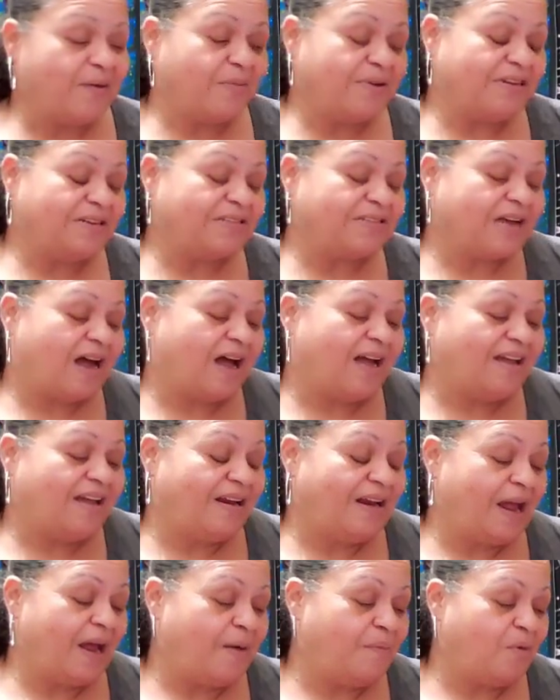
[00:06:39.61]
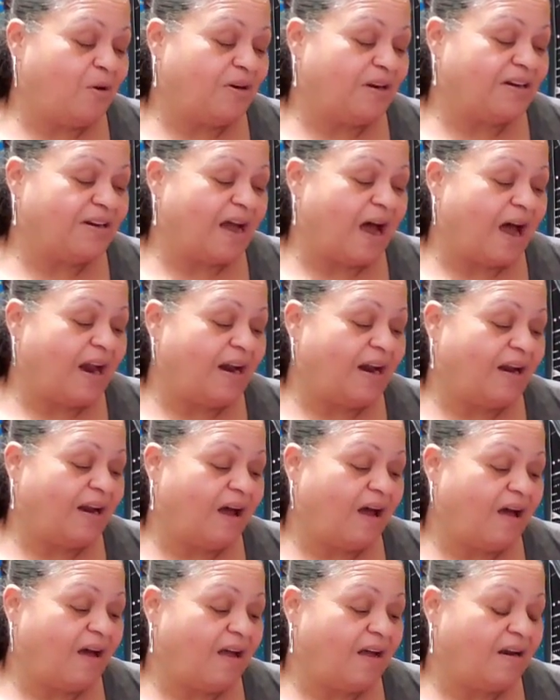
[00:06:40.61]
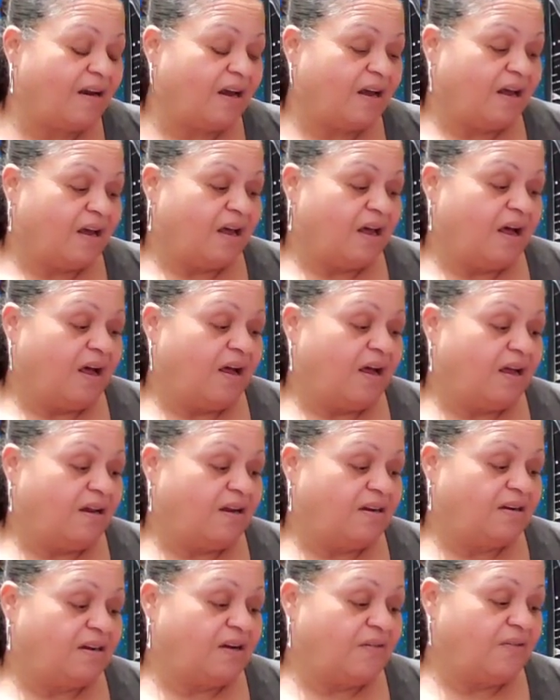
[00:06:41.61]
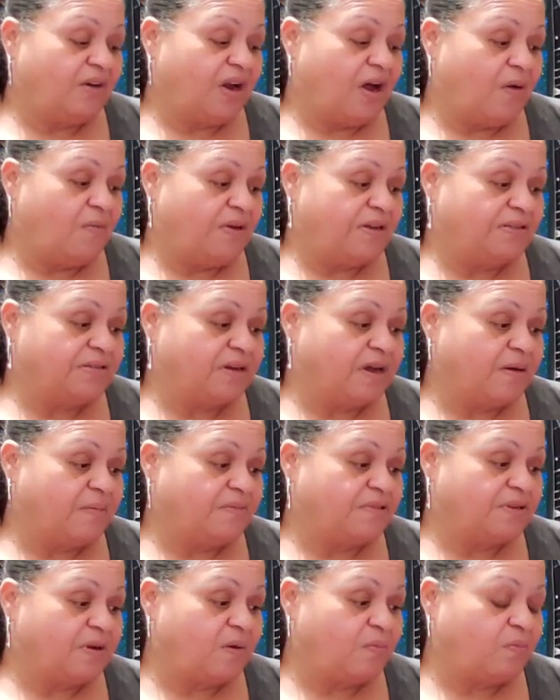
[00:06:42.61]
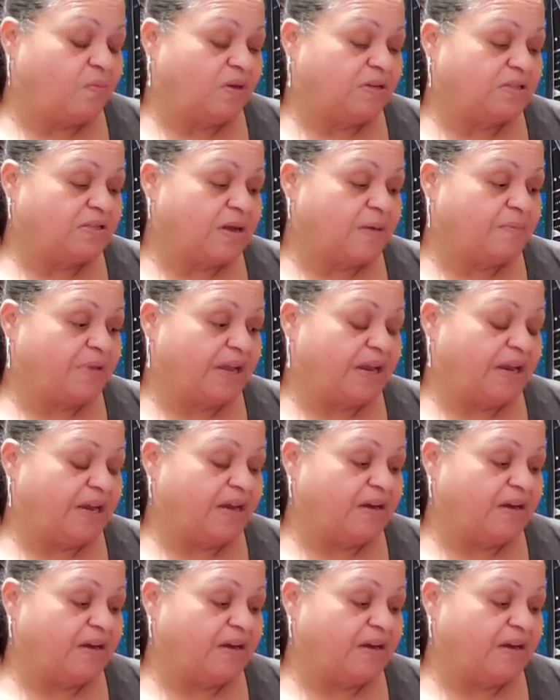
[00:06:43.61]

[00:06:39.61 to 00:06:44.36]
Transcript: When you sign your name on the dotted line, uh, the devil always comes up with something.